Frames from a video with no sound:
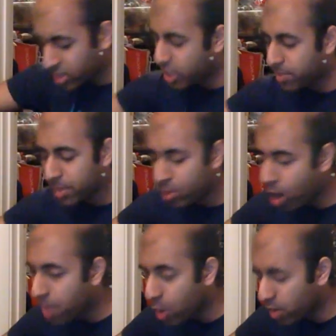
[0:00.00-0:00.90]
the Chibi
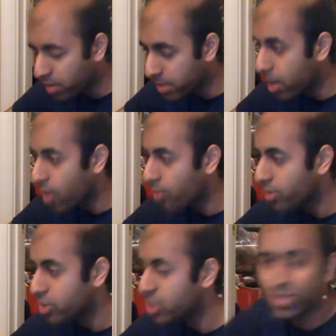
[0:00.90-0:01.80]
Robo Amiibo,
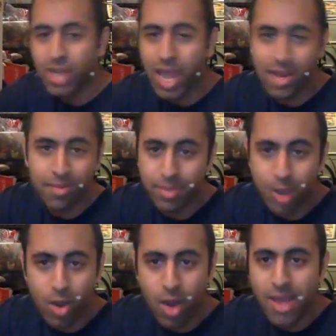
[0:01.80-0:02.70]
the Shovel Knight
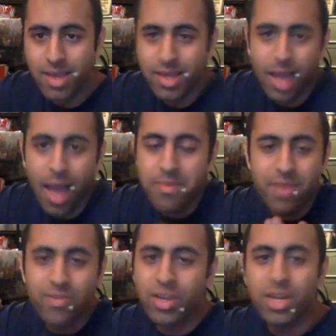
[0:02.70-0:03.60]
Amiibo. I I'm
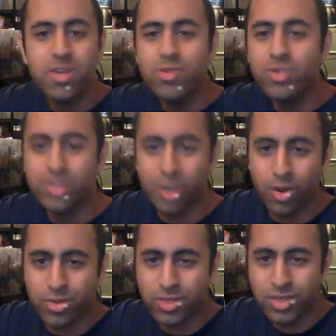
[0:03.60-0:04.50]
never gonna use
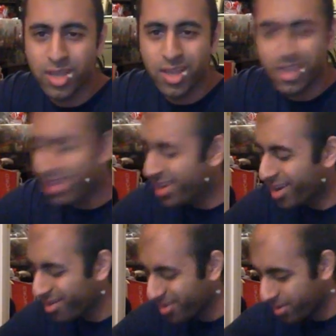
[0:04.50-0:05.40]
those. You
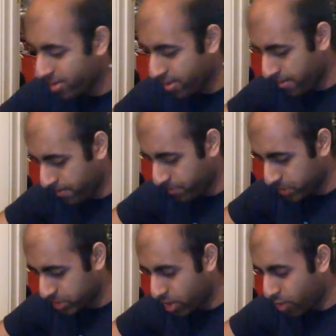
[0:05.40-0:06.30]
know,
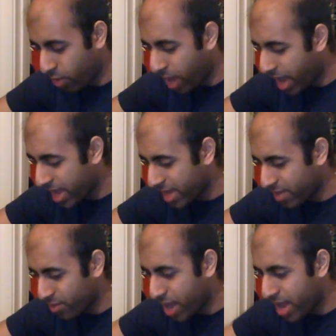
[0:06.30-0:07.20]
so why
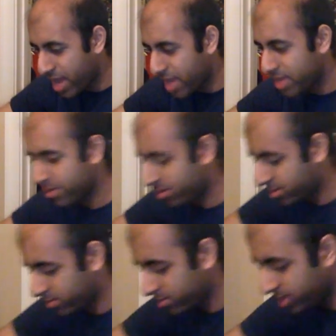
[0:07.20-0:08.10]
why
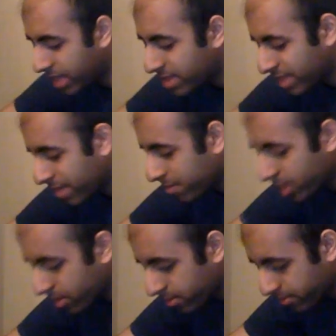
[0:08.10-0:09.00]
get them
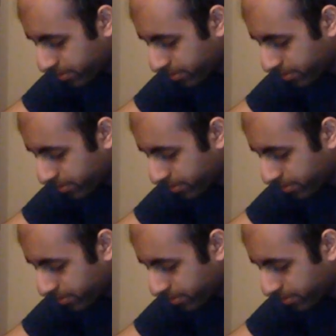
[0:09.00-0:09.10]
then?